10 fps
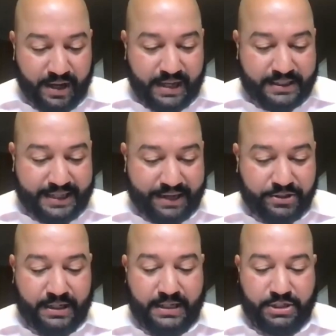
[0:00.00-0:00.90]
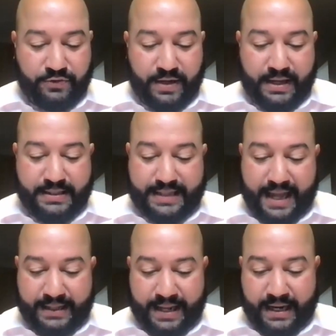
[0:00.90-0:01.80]
Satterlee Street in
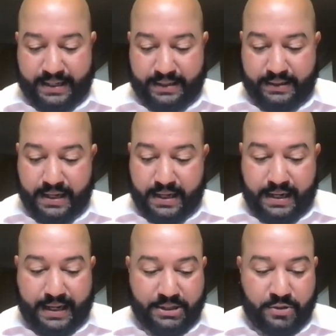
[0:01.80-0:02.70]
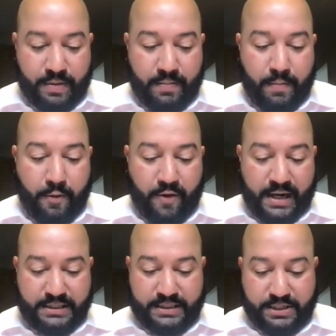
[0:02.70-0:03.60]
Staten Island in Councilmember
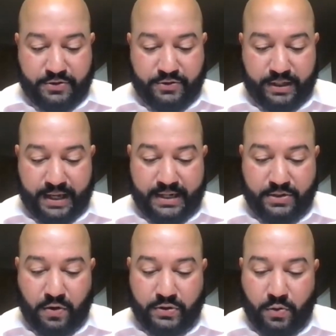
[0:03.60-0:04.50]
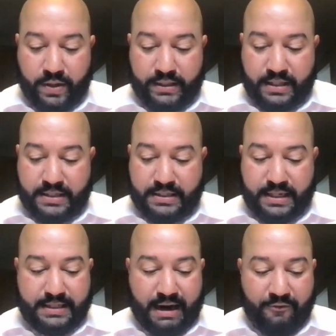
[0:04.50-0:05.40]
Borelli's district and is also within the
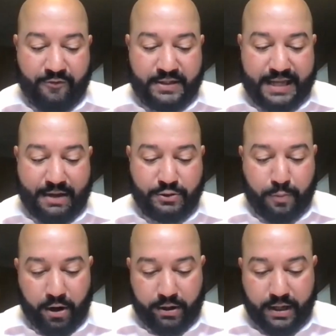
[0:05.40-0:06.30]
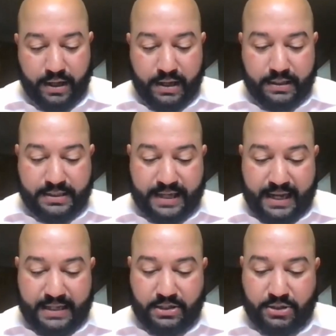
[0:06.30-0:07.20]
city's Conference House Park. The site
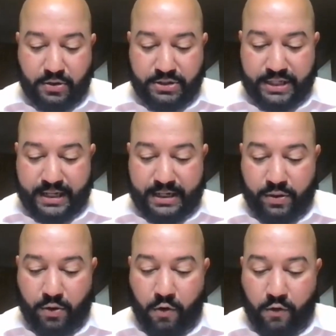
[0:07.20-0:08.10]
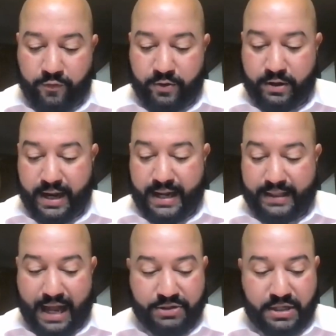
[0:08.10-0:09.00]
is associated with over
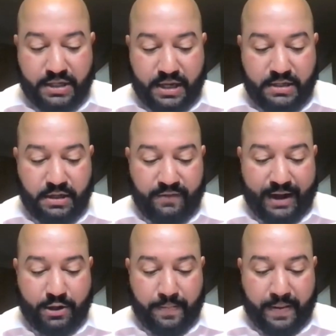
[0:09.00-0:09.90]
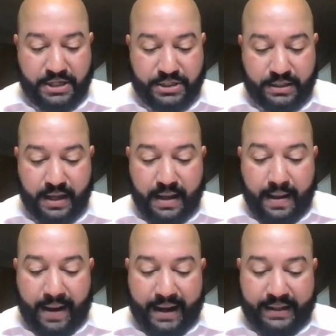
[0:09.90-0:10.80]
8,000 years of occupation
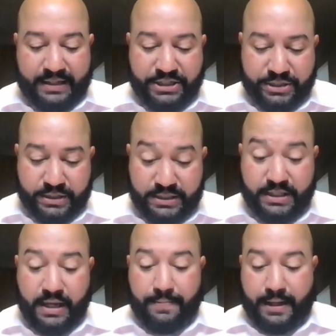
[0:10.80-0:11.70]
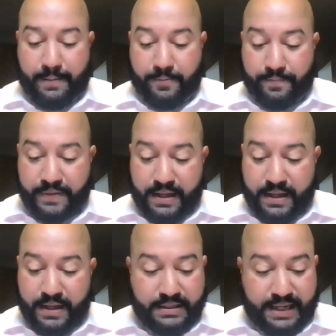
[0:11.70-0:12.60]
by indigenous people it
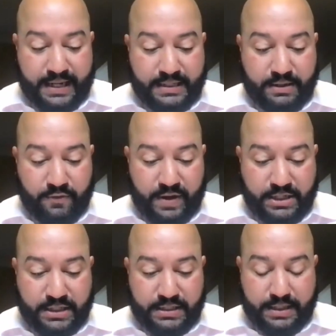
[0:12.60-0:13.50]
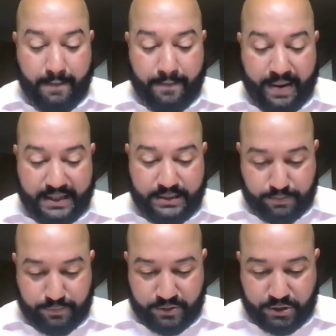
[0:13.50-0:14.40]
contains the region's best
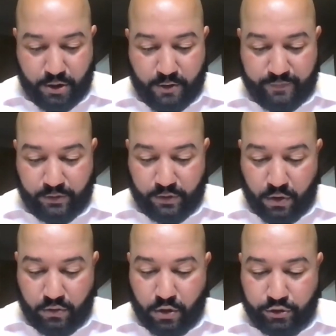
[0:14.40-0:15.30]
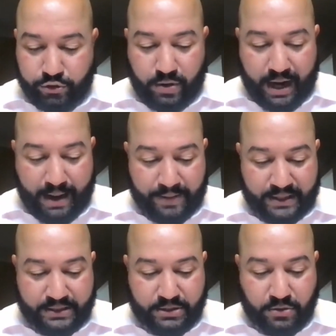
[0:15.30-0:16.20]
preserved known cultural complex
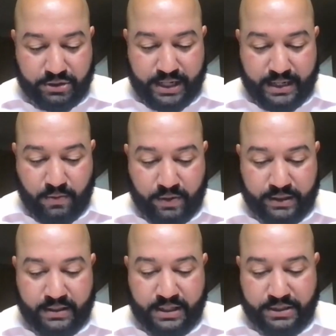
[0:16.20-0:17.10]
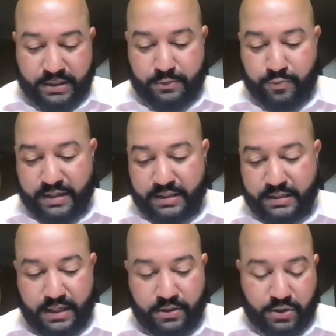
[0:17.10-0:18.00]
associated with the indigenous presence
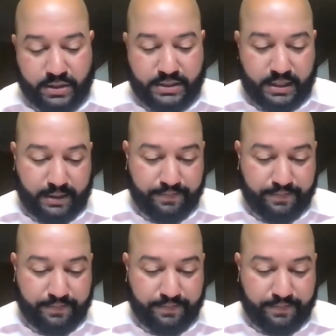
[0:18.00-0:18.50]
in New York City.